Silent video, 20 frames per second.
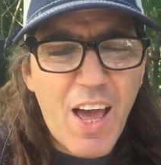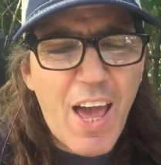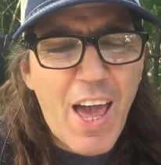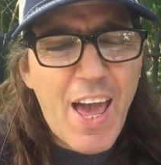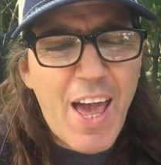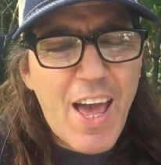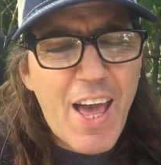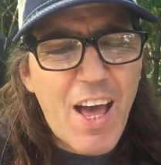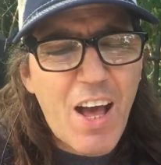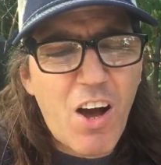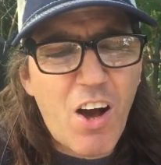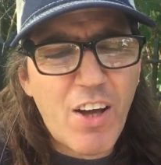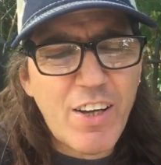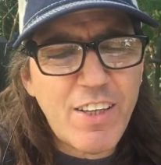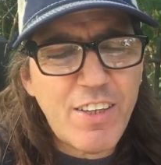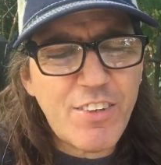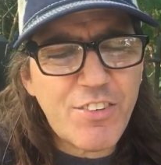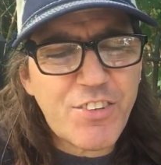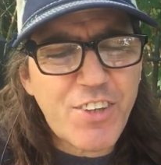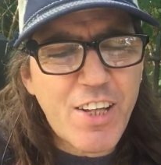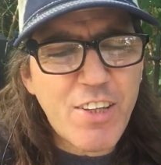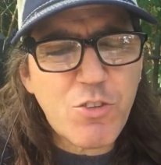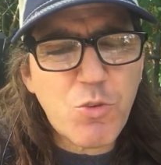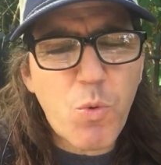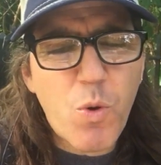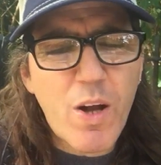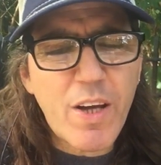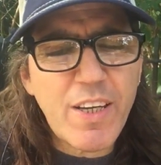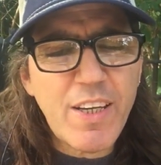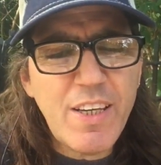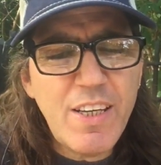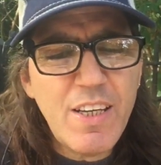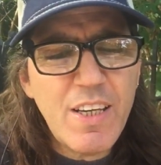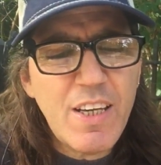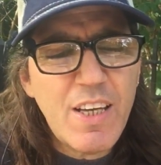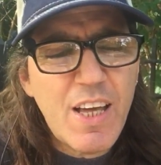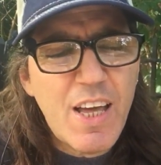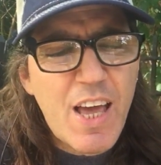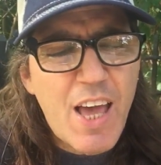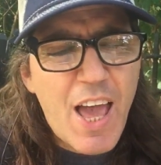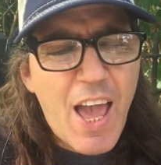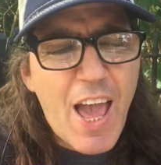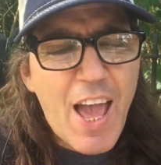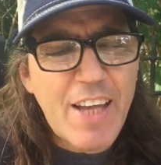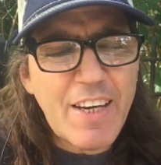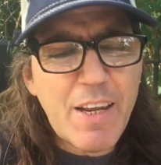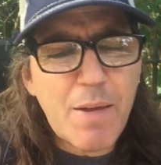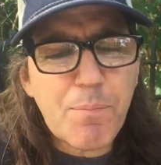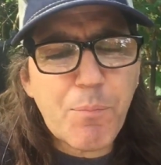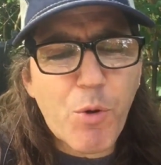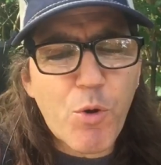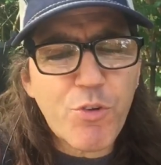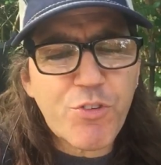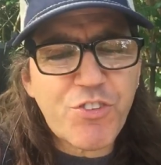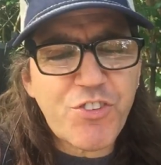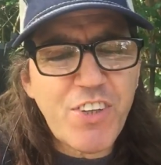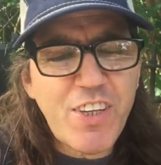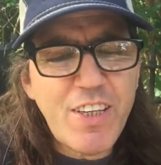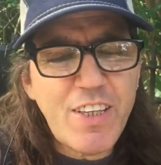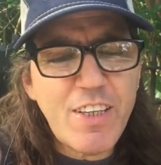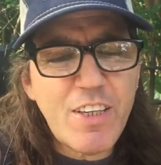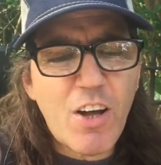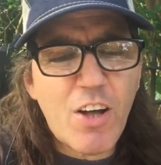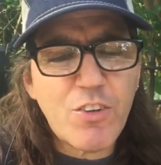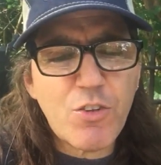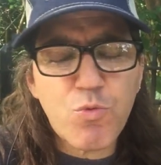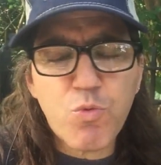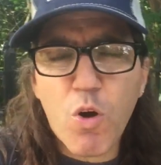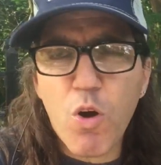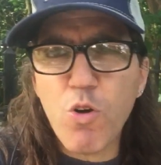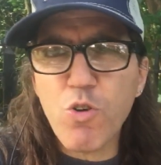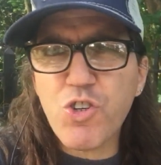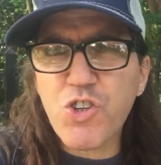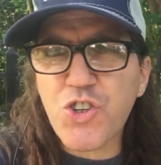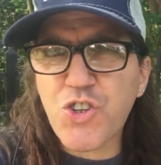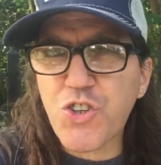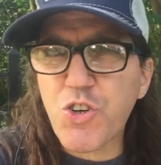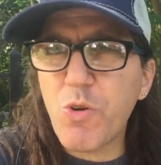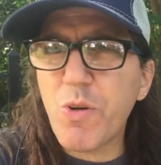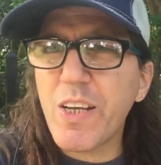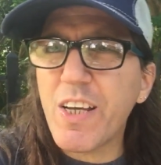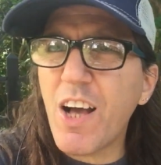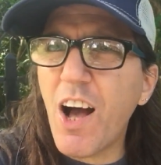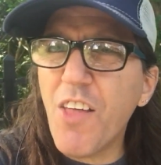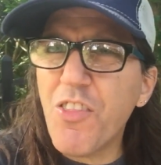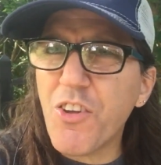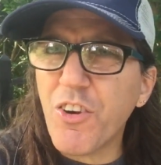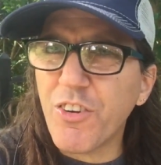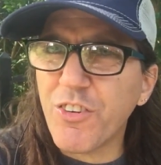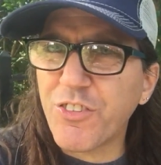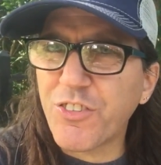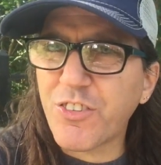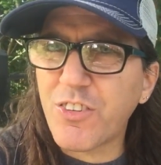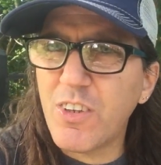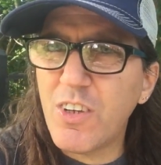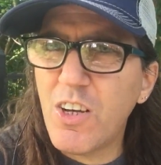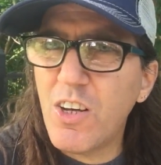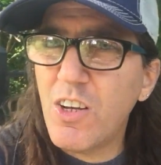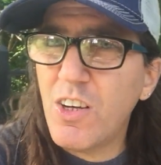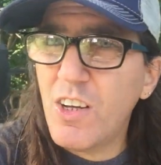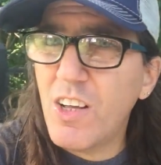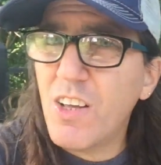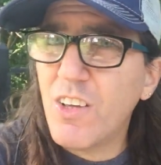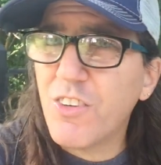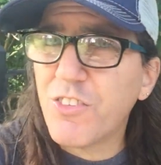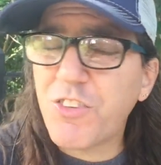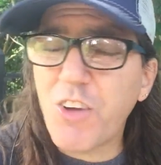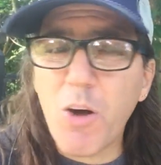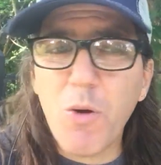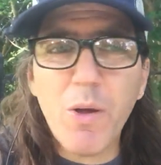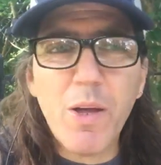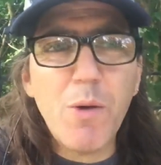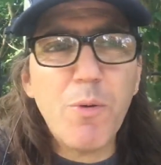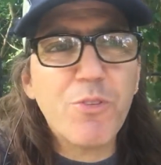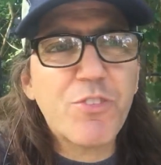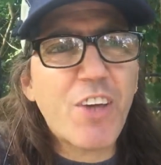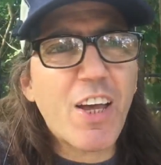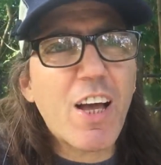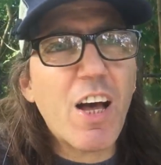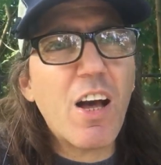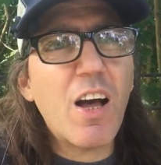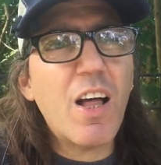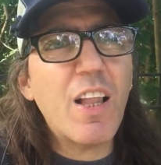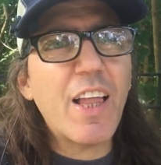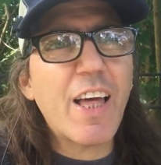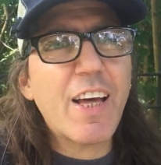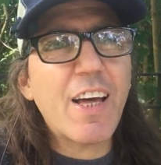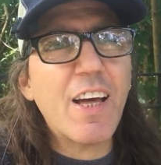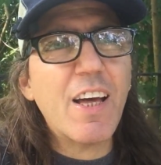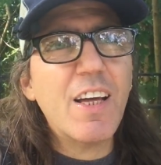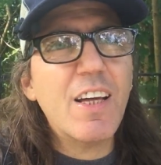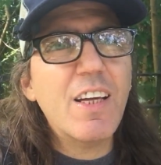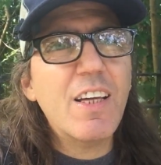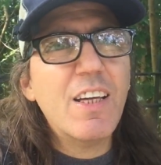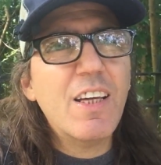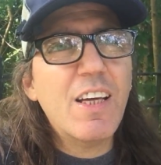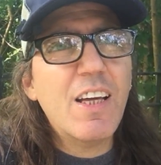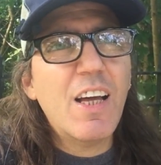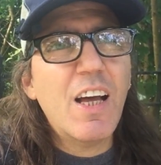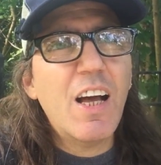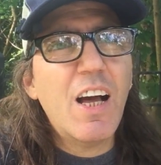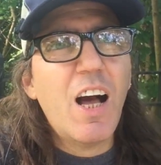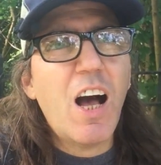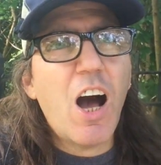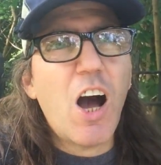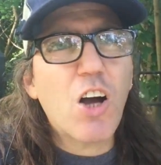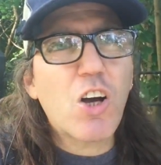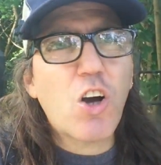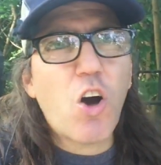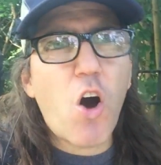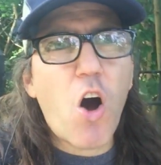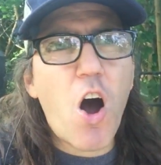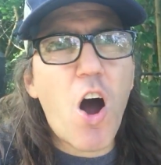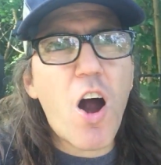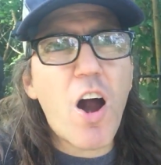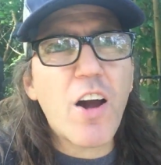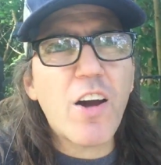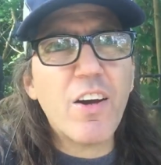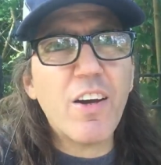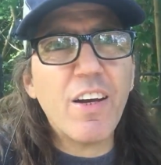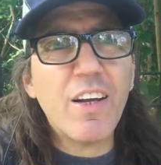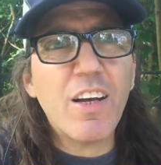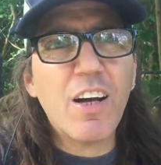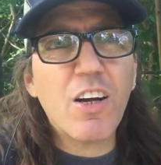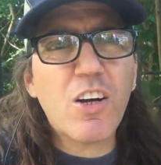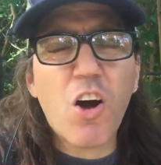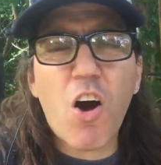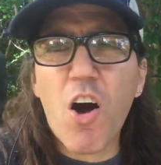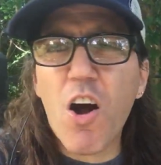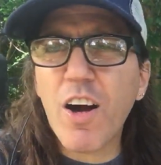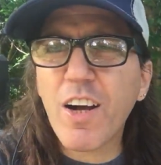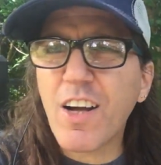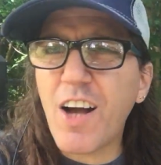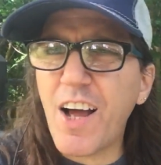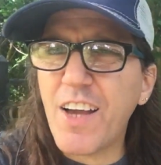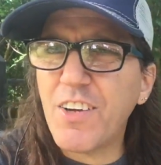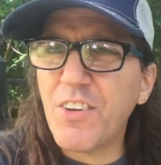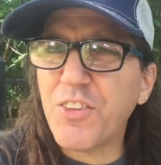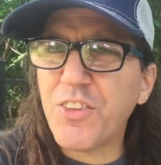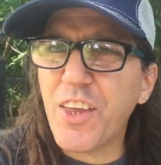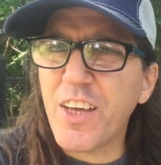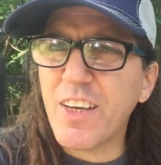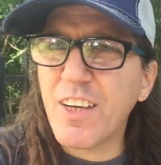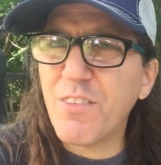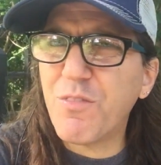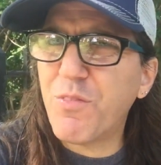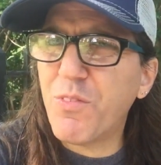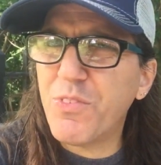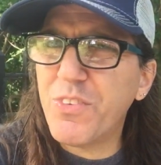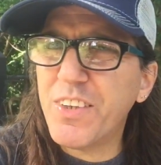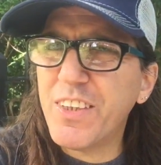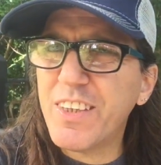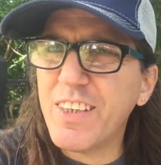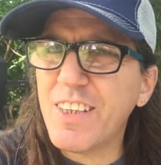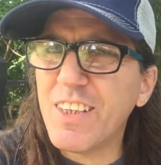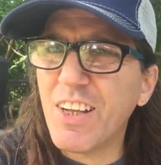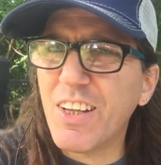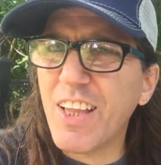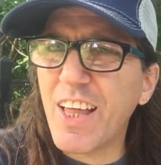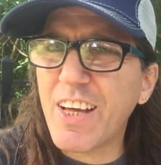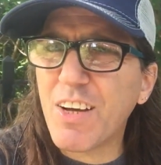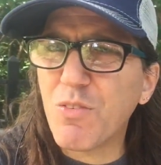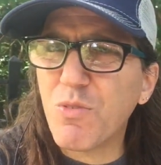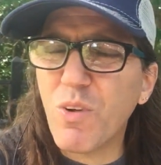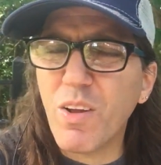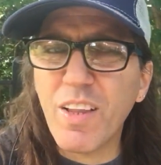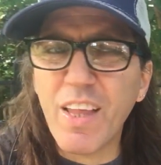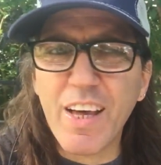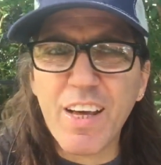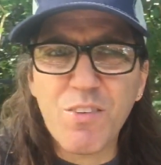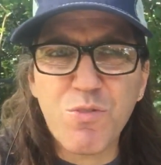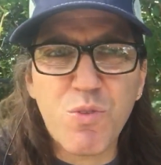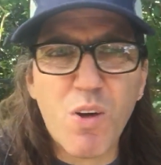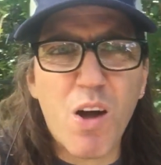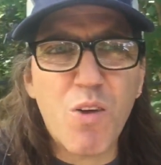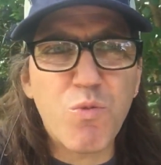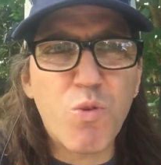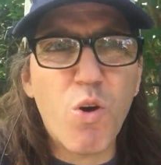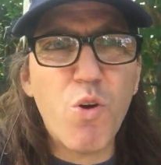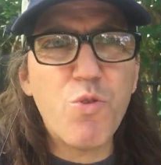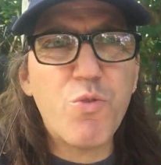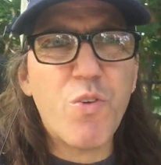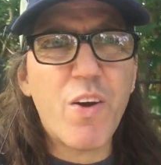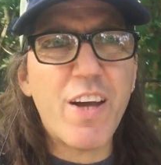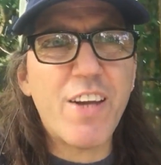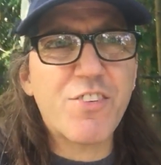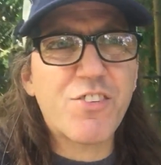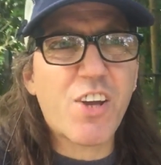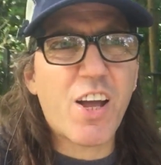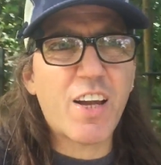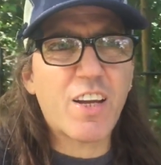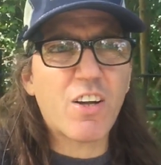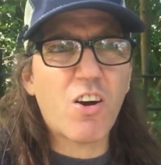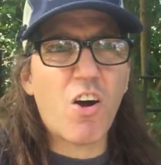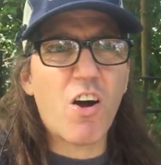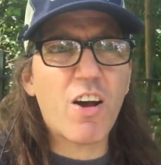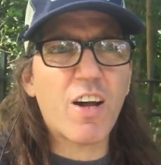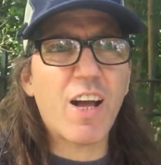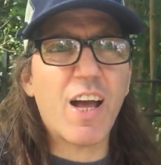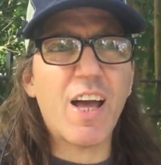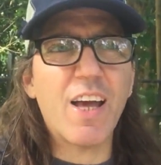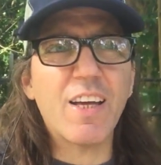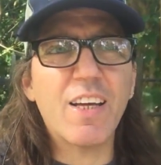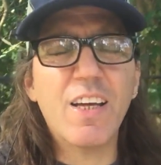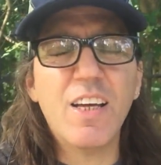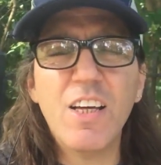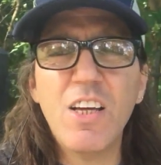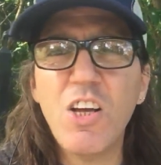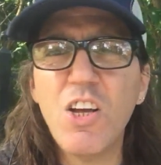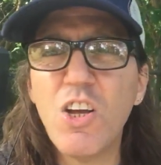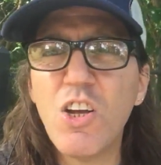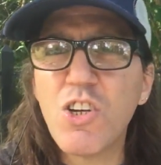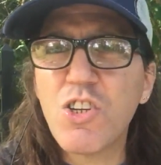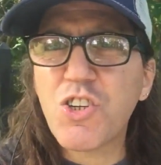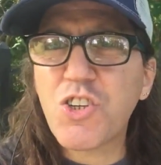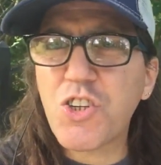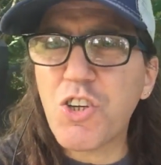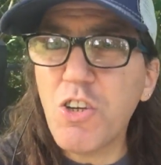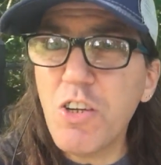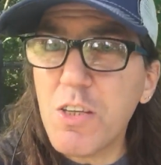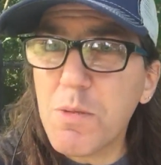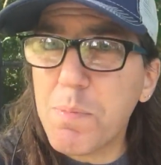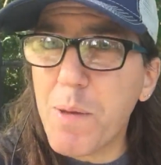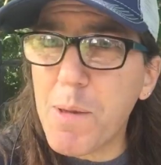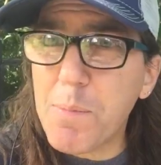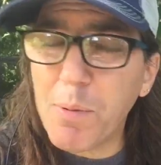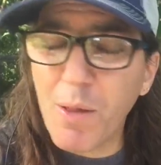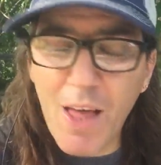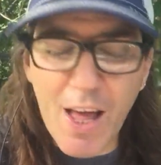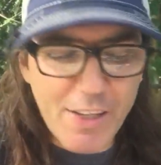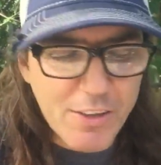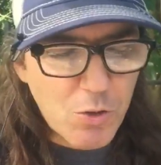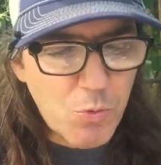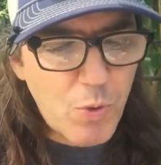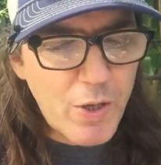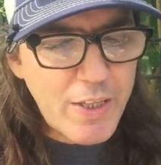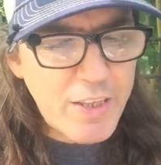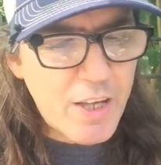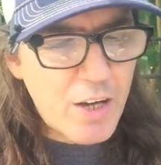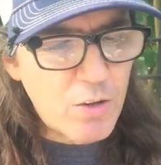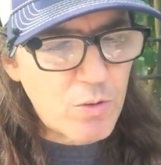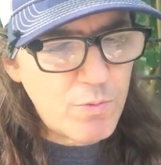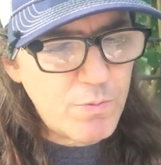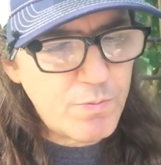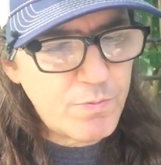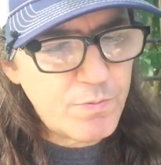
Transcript: on Interstate 20, and then proceeded on the road shooting others. So it was like a car kind of thing, you know, like a road rage kind of car guy, shooting people out the window.